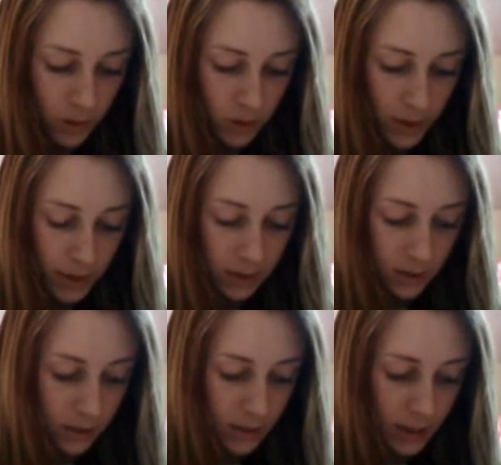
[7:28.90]
So I
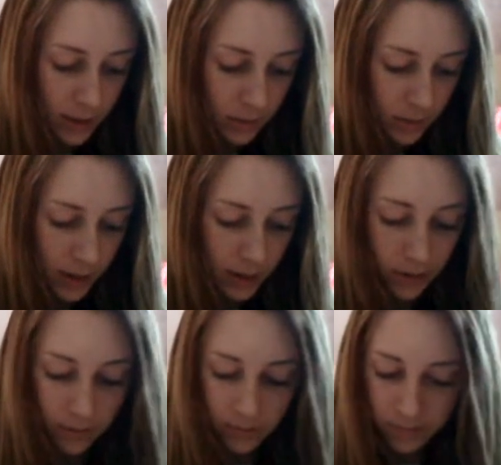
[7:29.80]
guess I'll just kind of, I don't
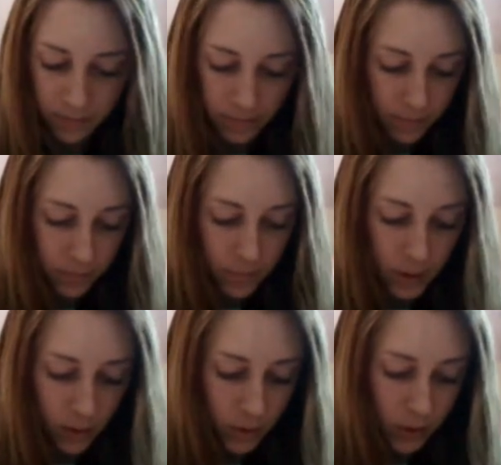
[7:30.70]
know,
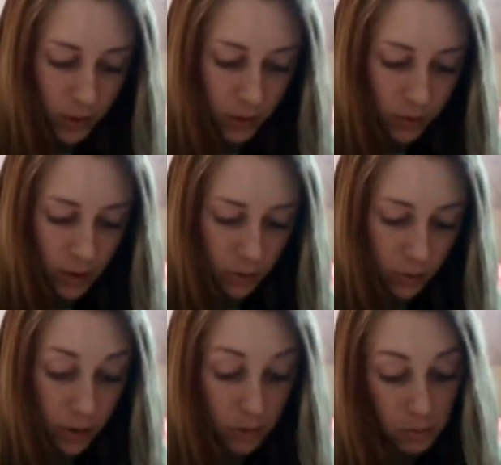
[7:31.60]
show you
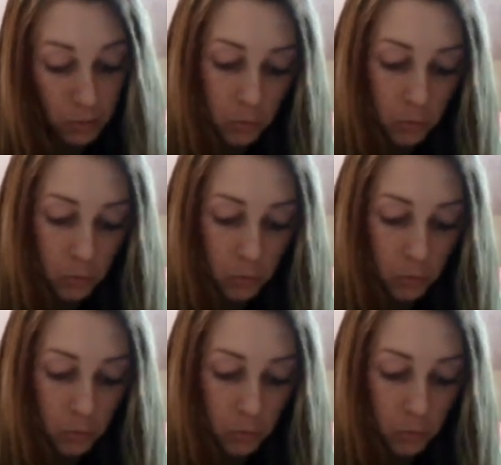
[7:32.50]
this one.